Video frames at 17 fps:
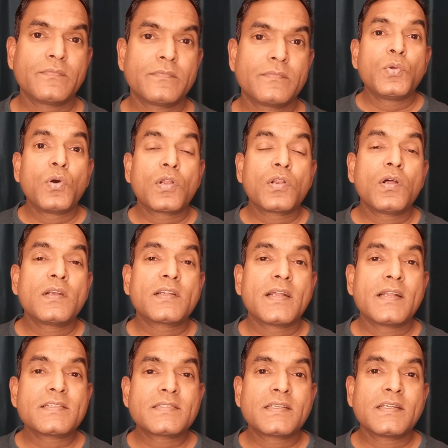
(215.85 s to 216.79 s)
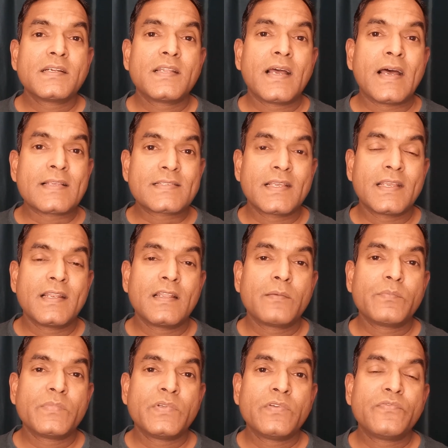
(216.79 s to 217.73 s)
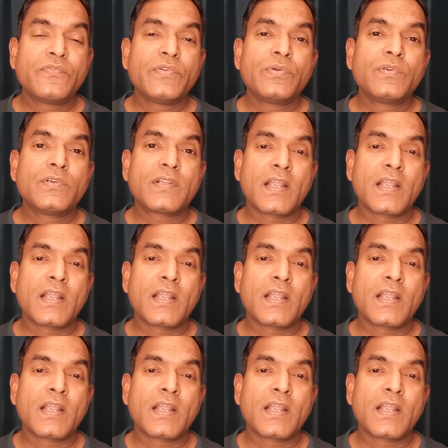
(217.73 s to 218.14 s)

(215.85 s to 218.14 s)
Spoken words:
You are not considered asylum if you